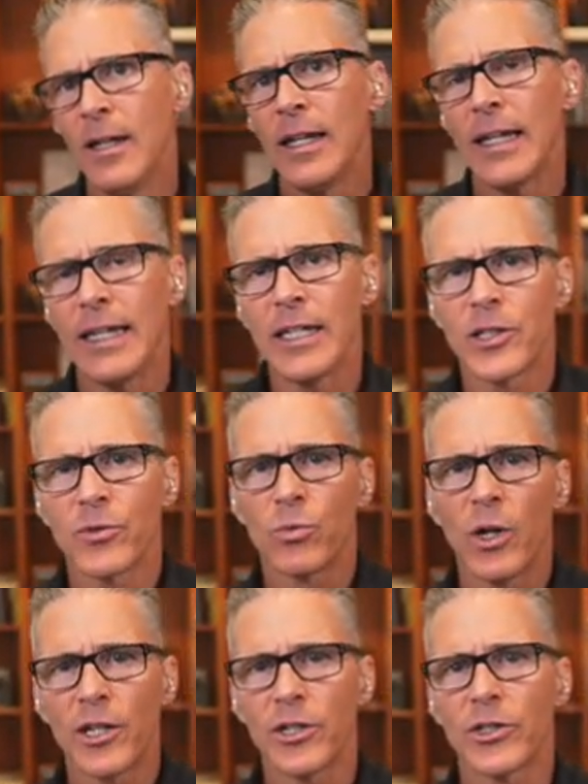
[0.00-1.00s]
is
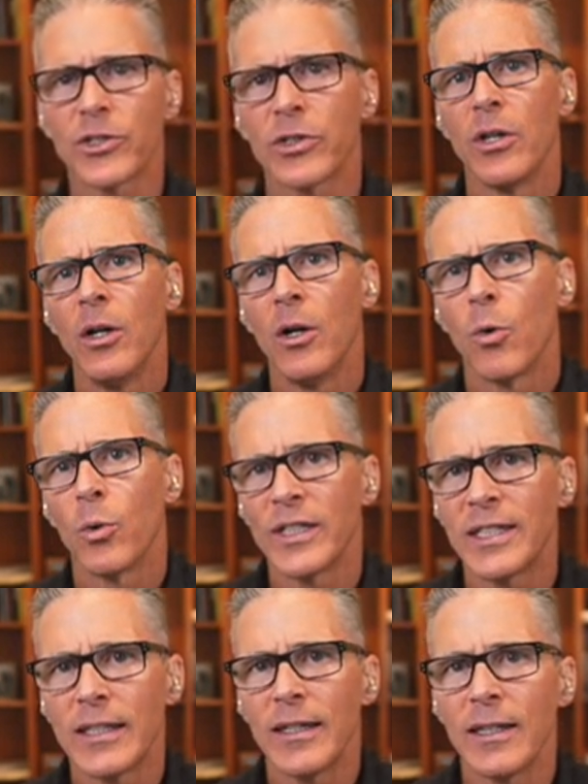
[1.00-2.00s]
runners with
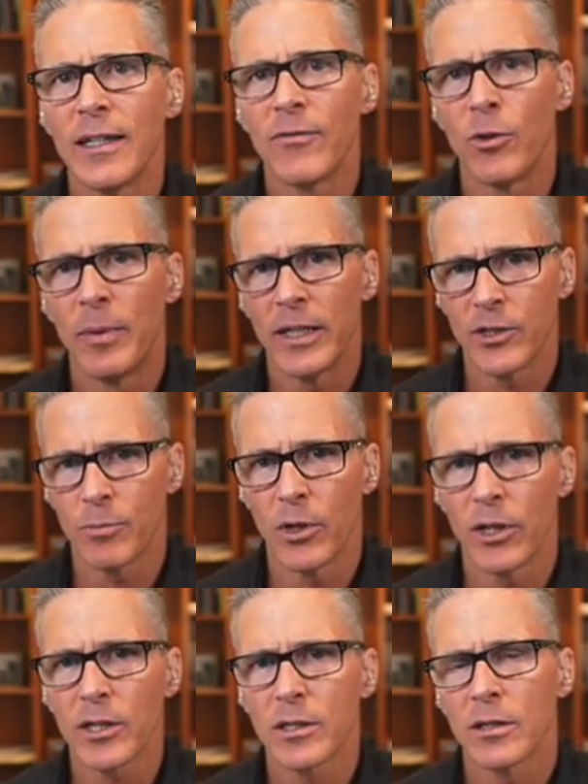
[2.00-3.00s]
sea level
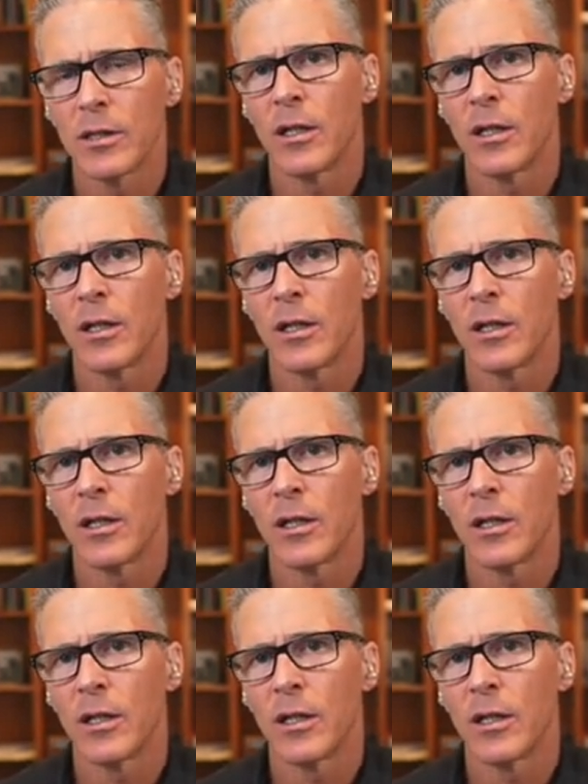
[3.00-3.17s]
benchmarks